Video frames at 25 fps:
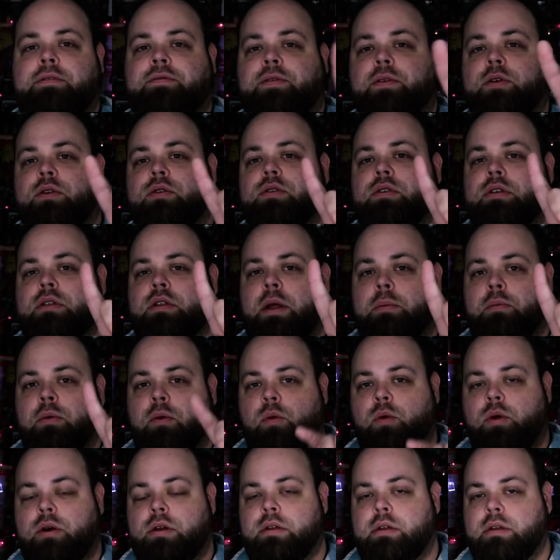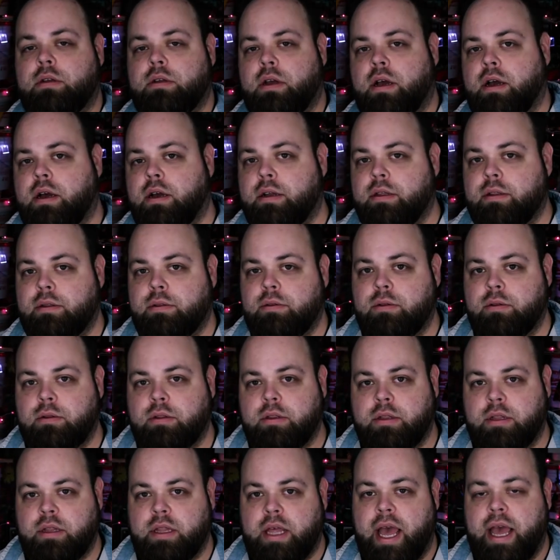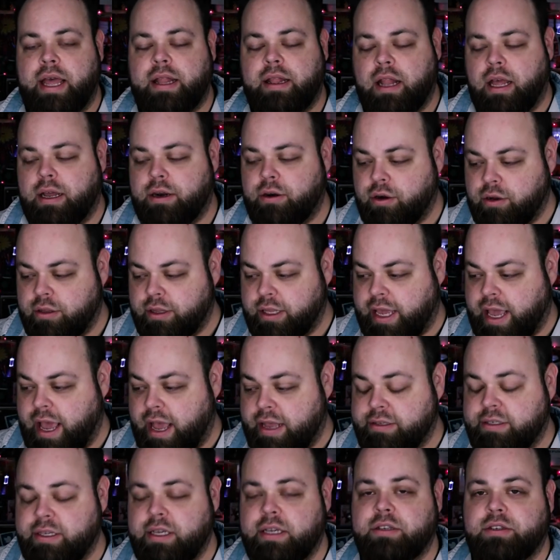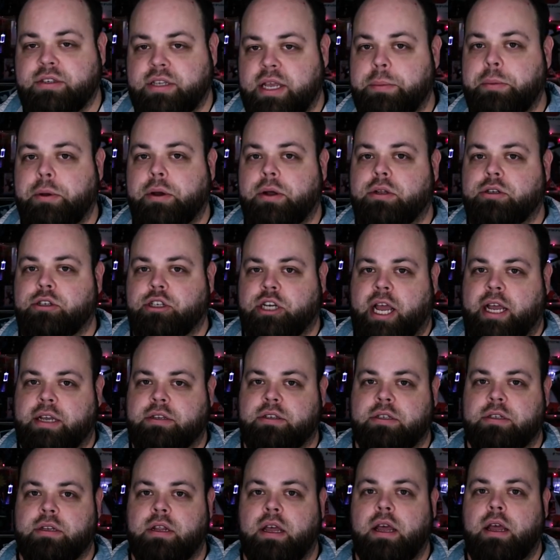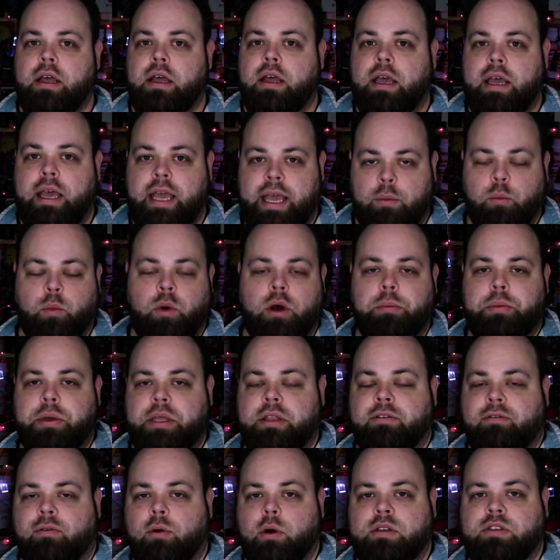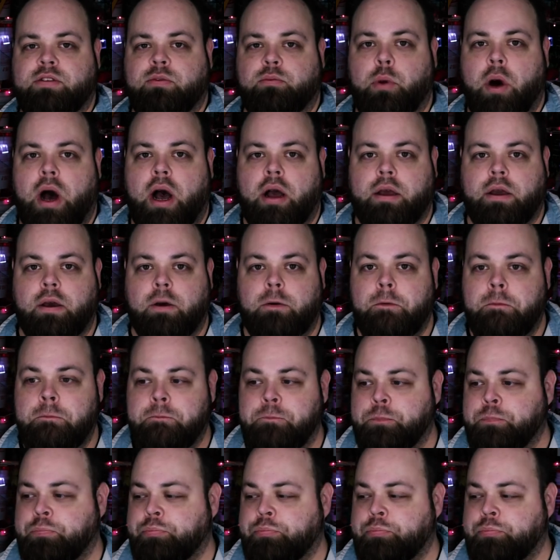first number one. The headliner on the cast is Samuel L. Jackson, will be the voice of Paco.